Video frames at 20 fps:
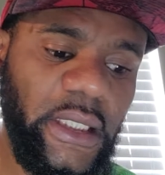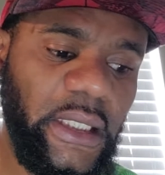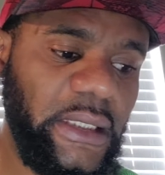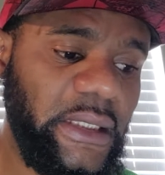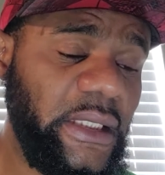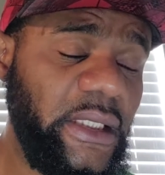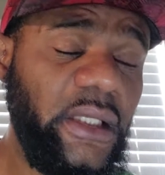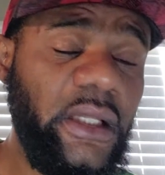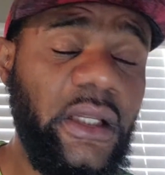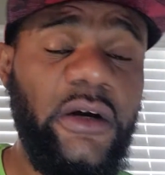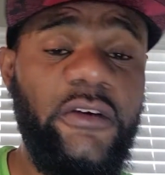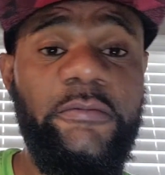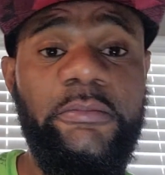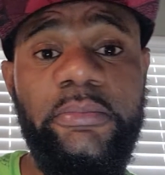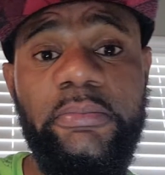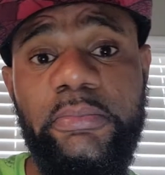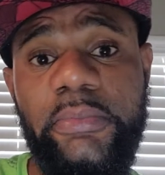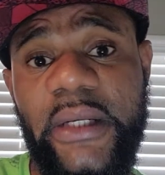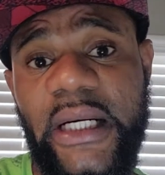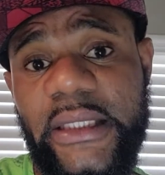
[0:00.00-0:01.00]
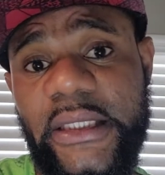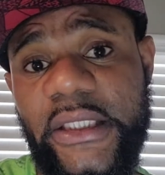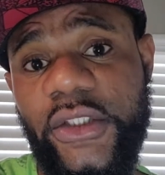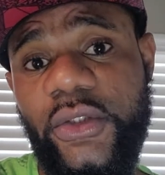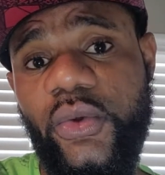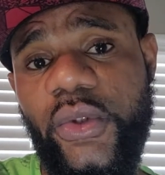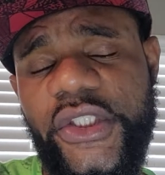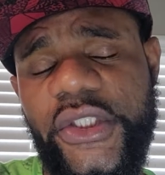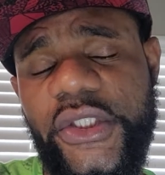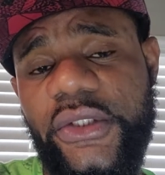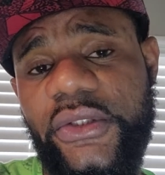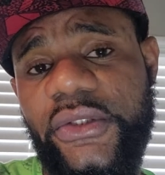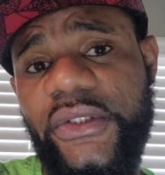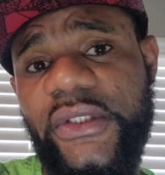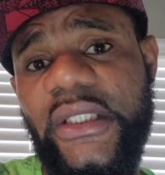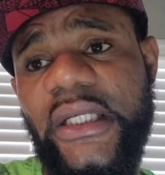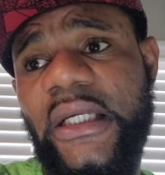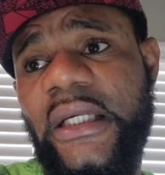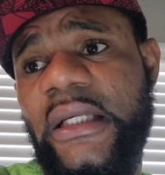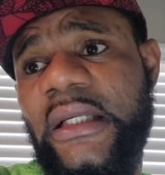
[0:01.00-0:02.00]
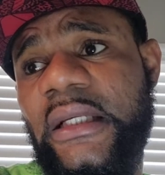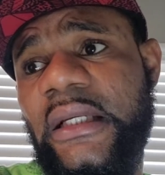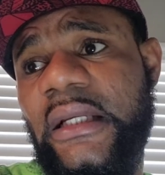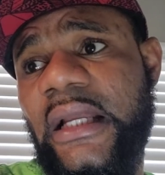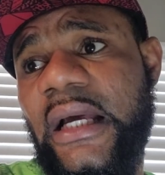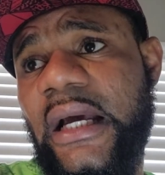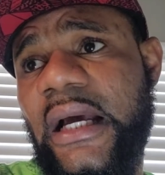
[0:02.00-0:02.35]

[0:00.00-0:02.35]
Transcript: did a lot of practice questions, and